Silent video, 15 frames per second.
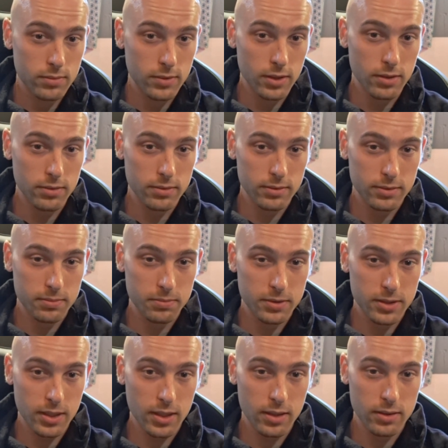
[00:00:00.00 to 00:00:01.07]
you know,
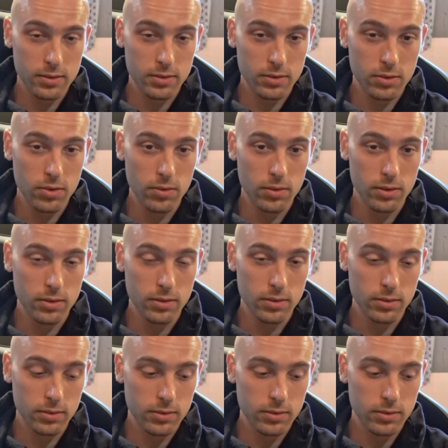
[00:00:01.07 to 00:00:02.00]
besides tuning